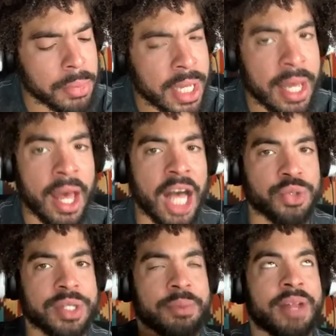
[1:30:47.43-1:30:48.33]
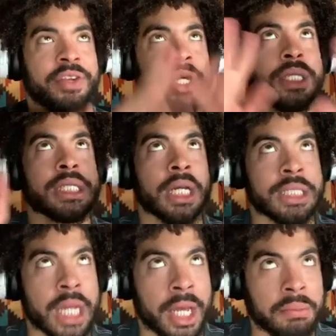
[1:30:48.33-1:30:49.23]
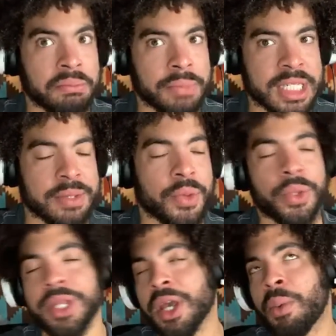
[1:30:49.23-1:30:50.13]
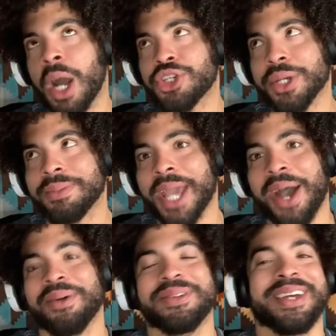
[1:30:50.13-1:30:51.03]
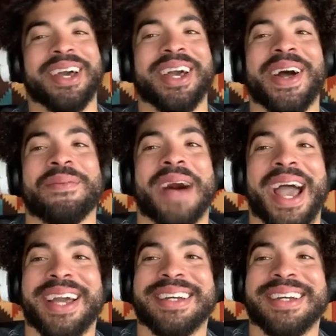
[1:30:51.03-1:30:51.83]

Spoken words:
Housewives of Beverly Hills is on tonight. That's the only thing I'm watching. Yeah. Bye.